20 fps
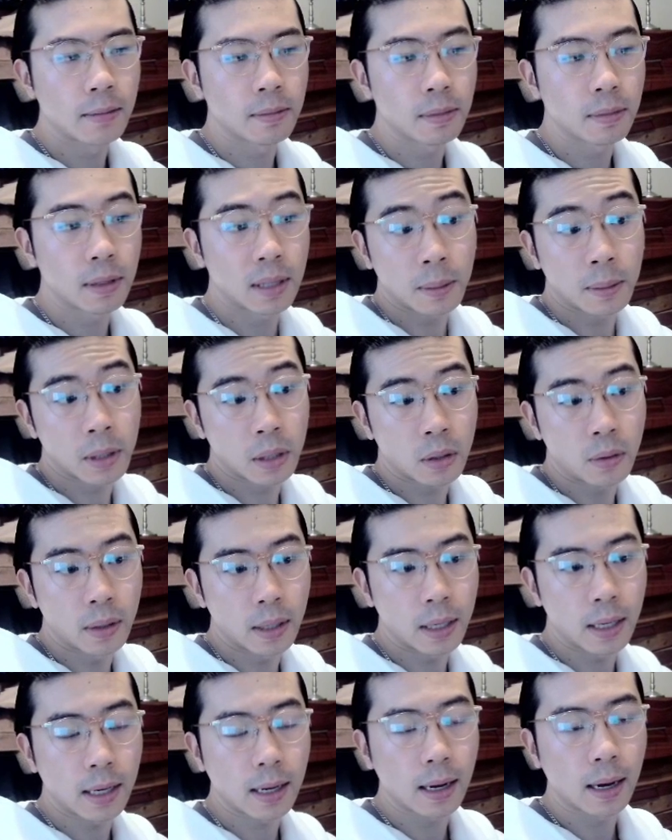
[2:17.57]

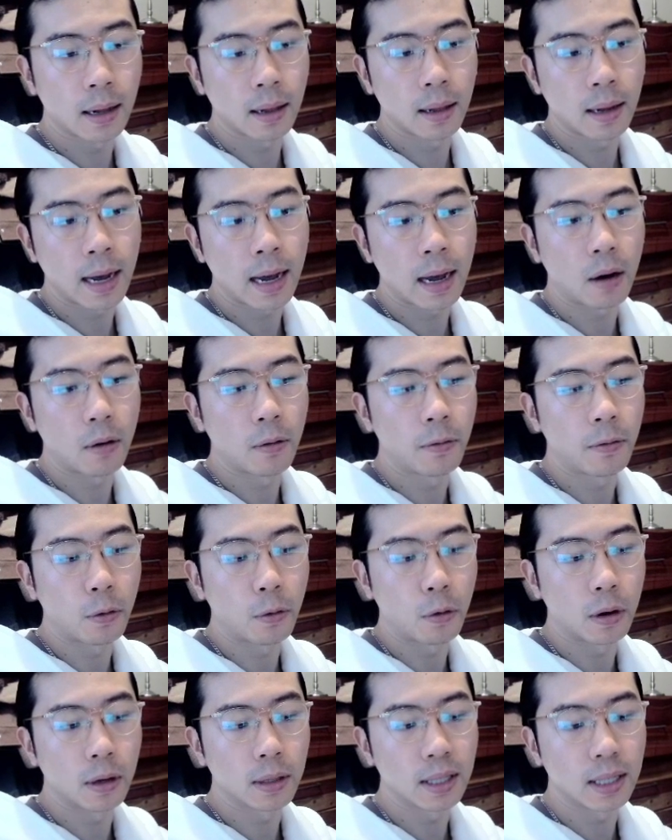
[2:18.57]
Subsequently allow
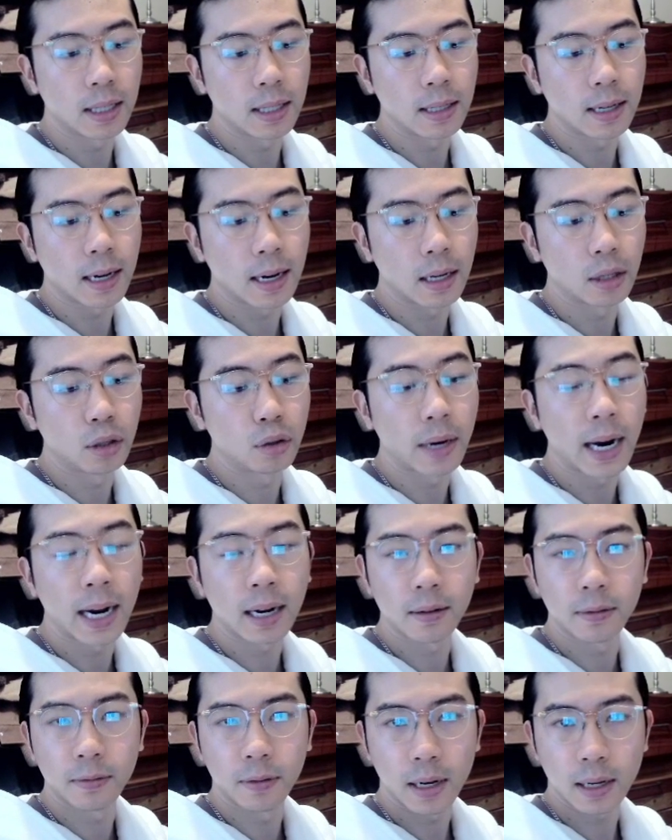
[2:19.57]
for the
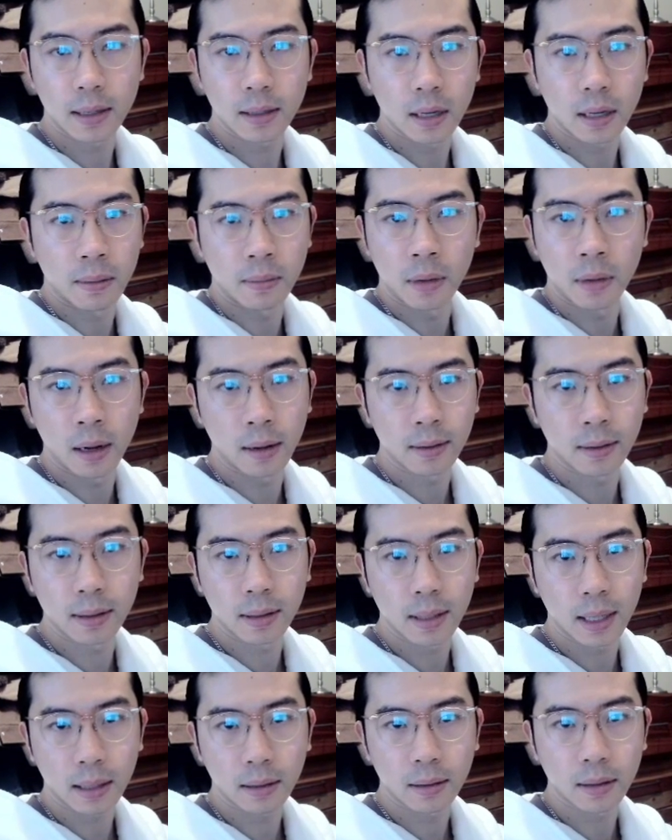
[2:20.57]
drag effect among the
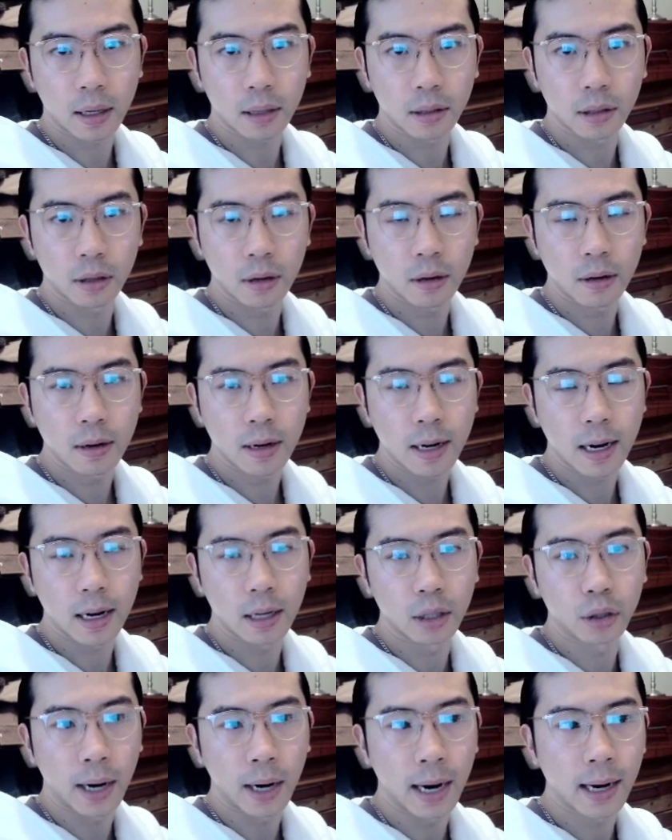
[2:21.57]
tech sector,
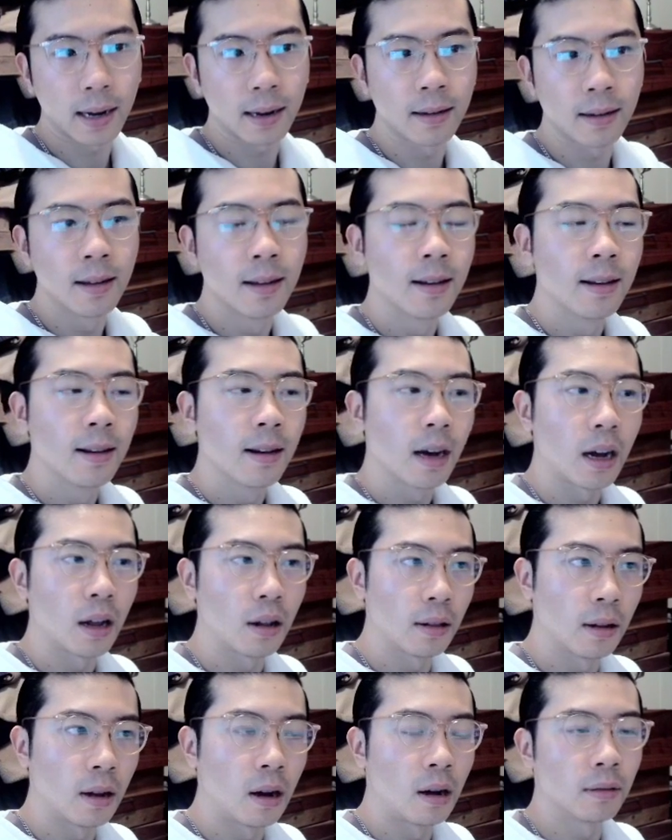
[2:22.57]
dragging
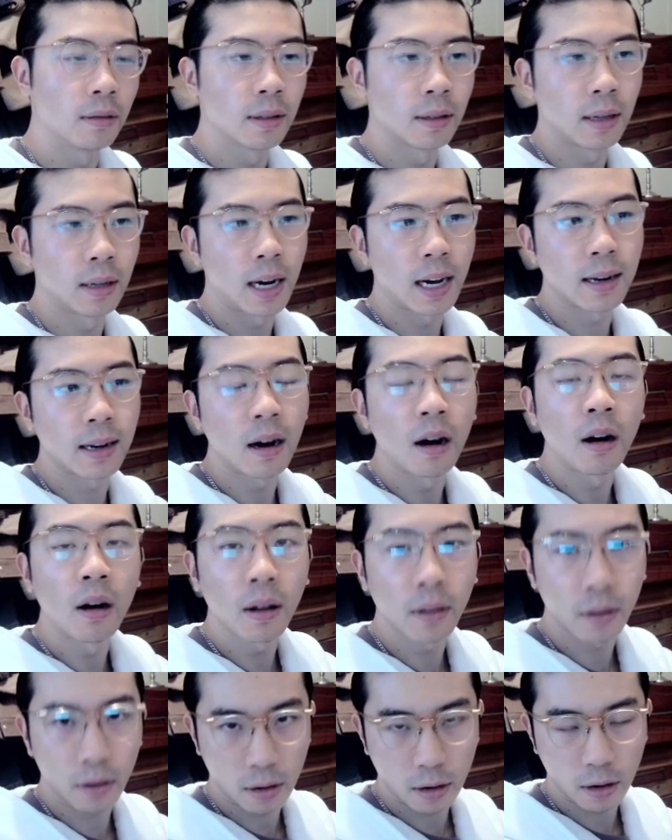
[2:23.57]
along the line
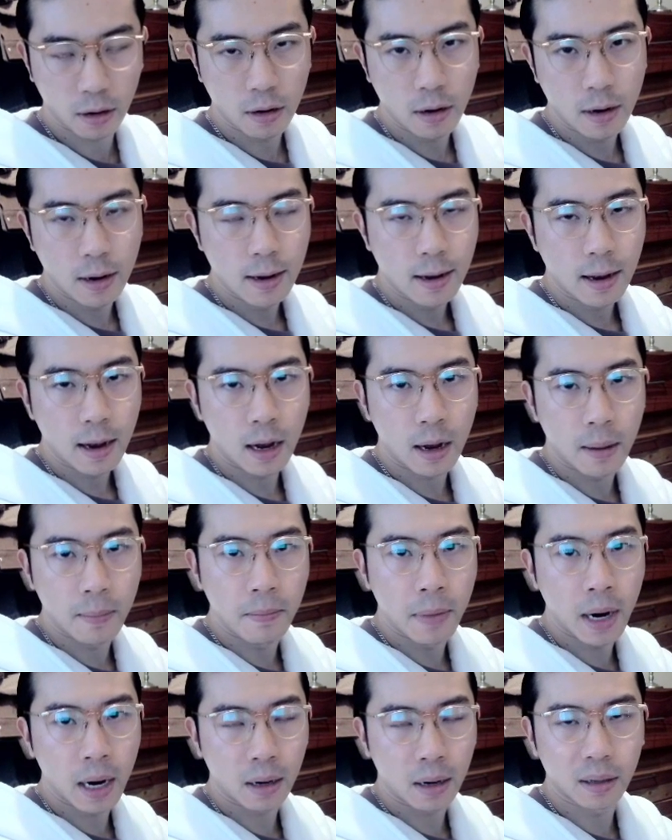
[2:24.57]
other
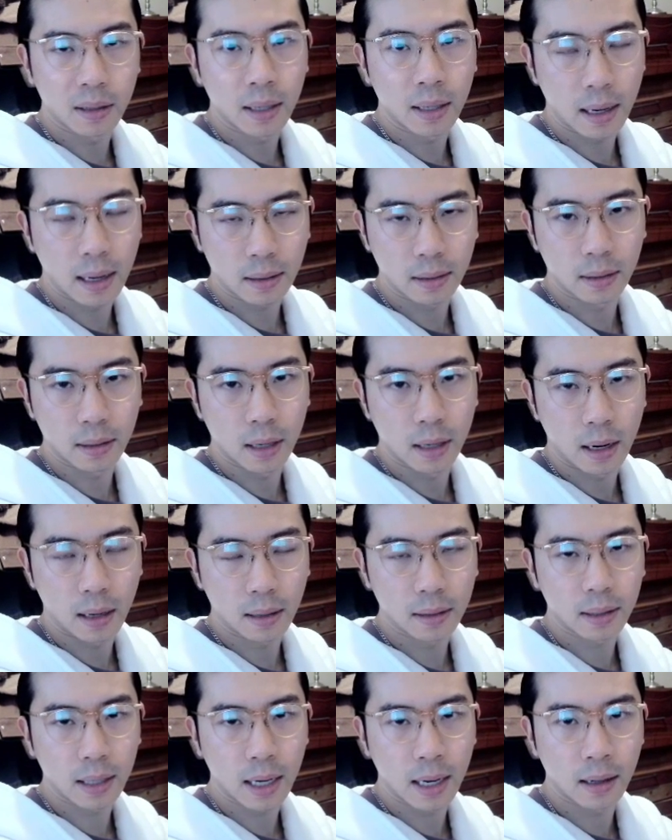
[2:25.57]
mega tech
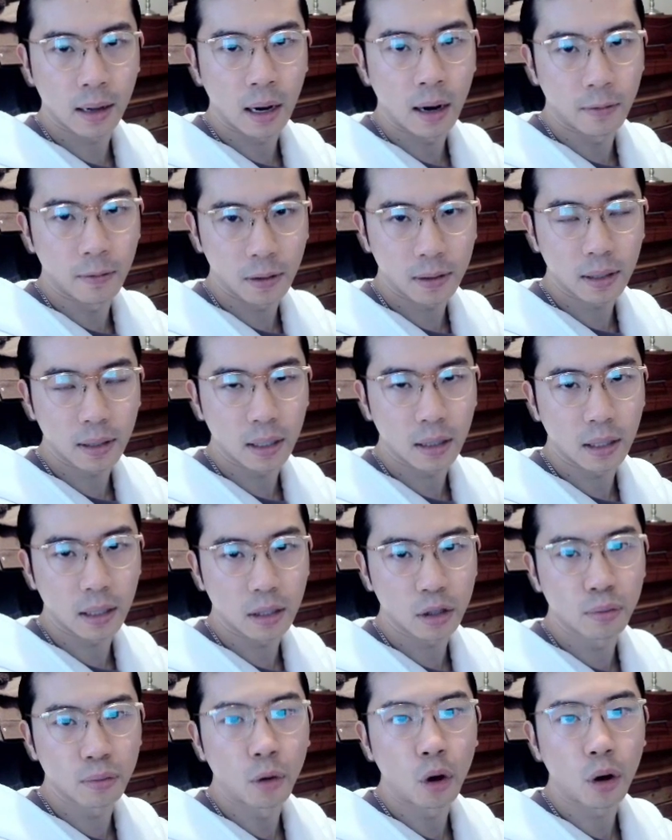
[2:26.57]
stocks, and obviously the
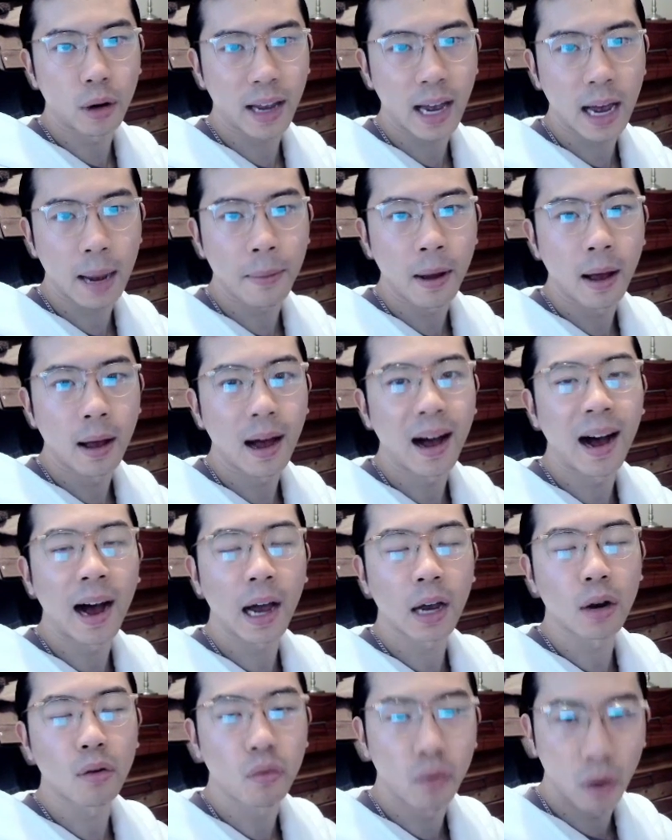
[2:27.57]
small cap
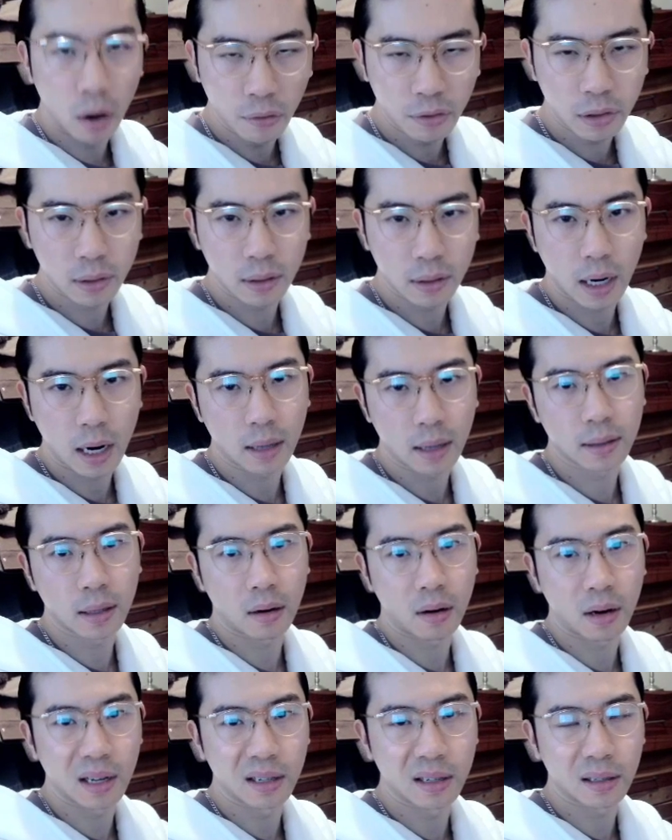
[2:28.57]
high growth stocks that
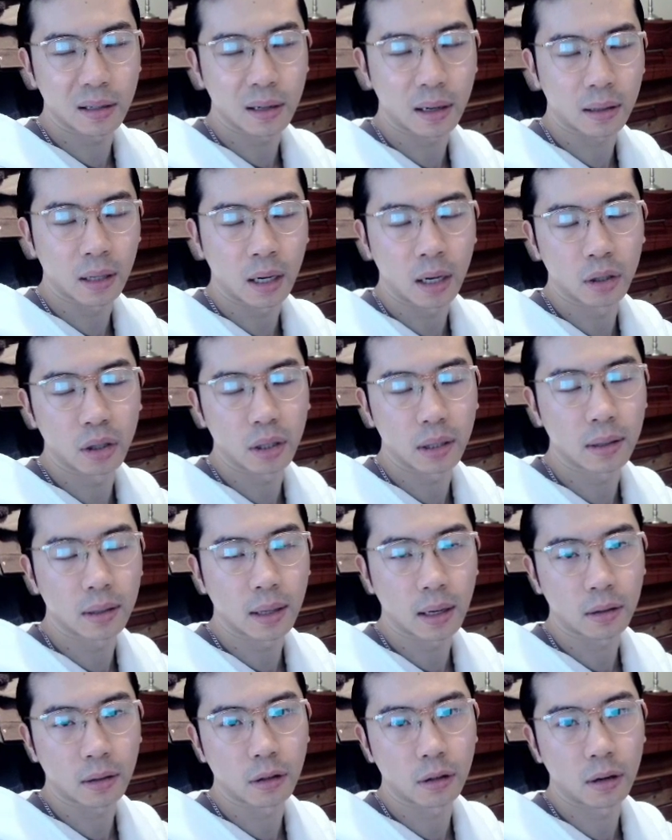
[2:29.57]
are in the technology
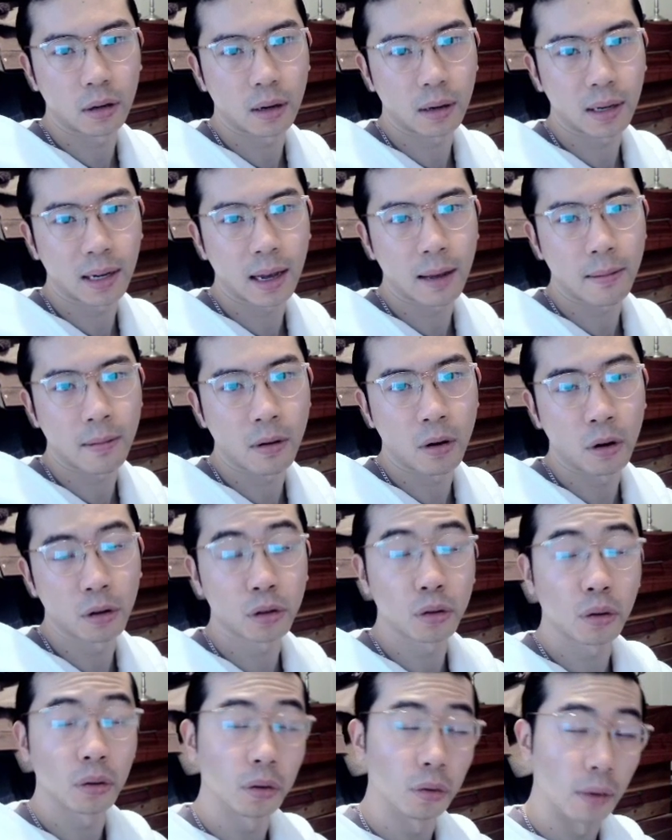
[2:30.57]
sector get
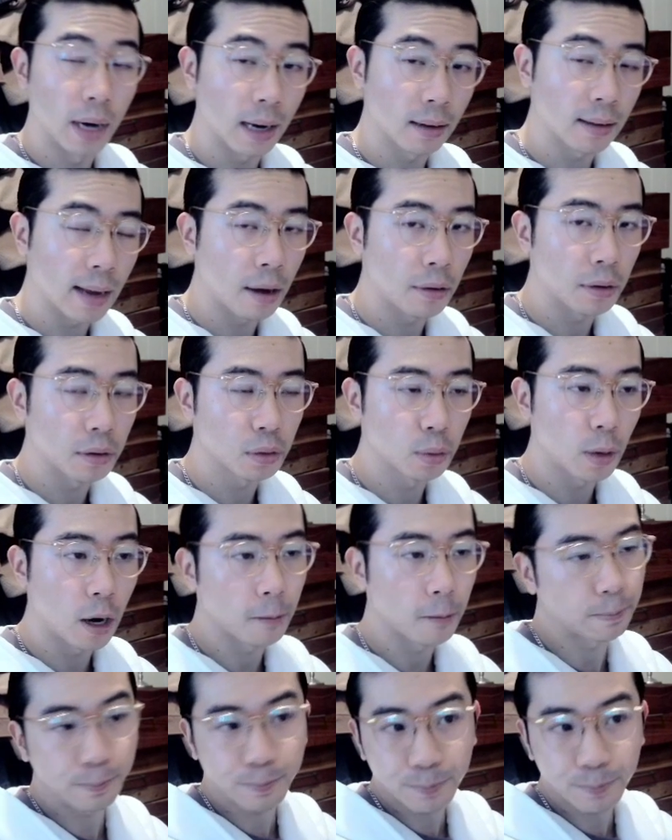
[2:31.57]
also dragged down as well.